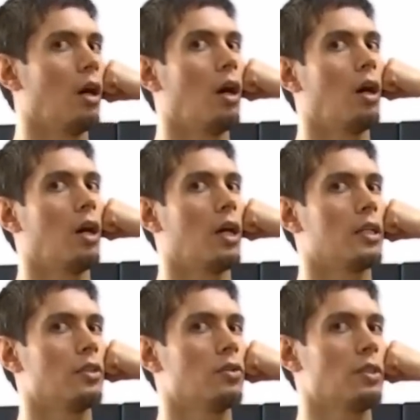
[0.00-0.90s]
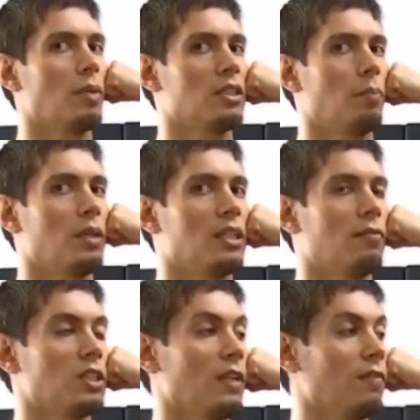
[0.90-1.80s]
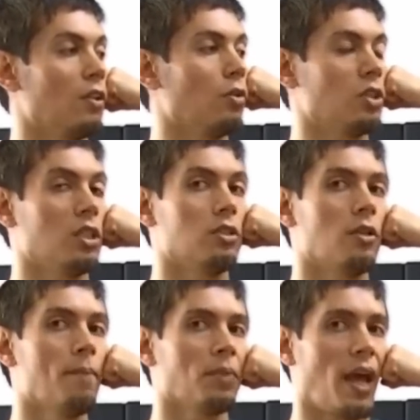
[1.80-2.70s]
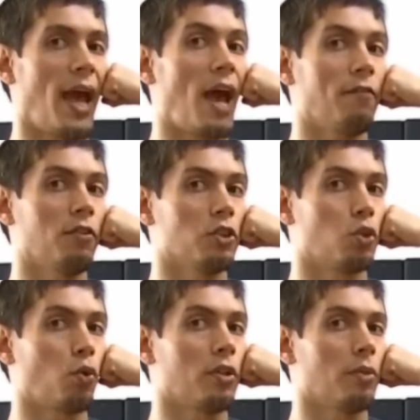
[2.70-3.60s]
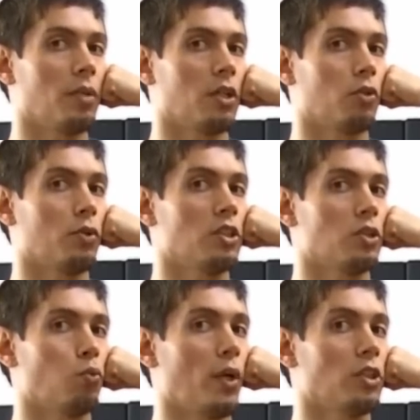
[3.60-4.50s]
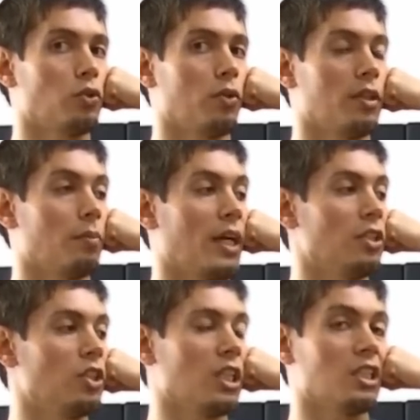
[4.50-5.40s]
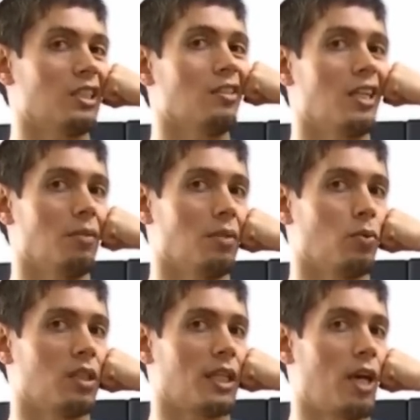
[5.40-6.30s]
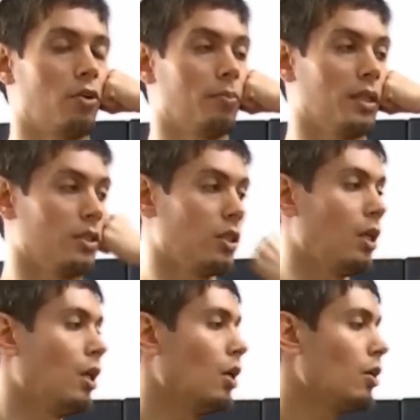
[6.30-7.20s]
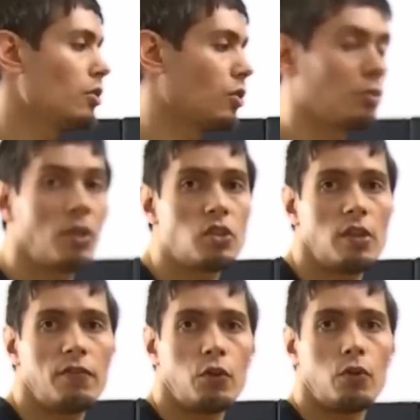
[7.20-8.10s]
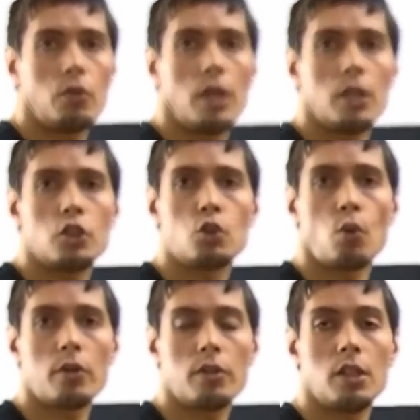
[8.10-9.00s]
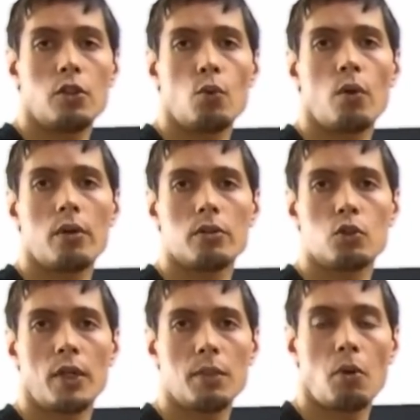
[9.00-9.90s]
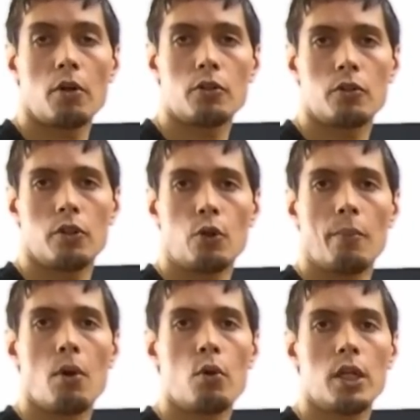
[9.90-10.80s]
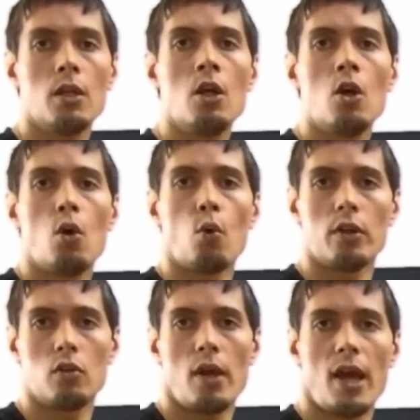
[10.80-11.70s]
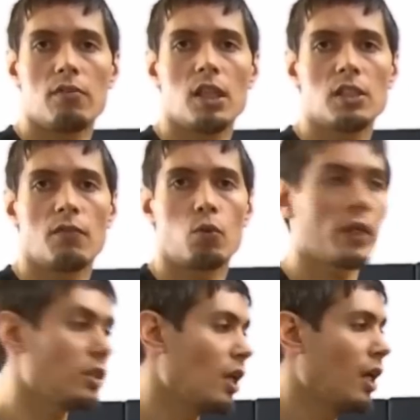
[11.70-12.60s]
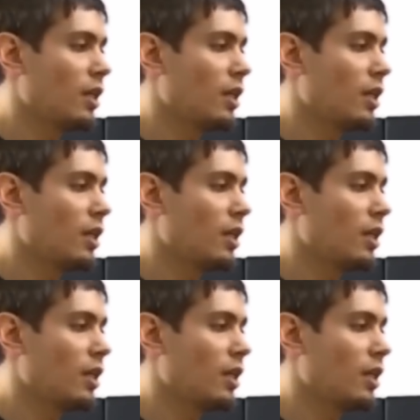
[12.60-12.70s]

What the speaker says: notice it makes a big difference. Even though she's a half foot shorter than me and her reach is way shorter than mine, she can still hit me with the counter punch. So especially if you're shorter than your training partner or your opponent, or you have less of a reach,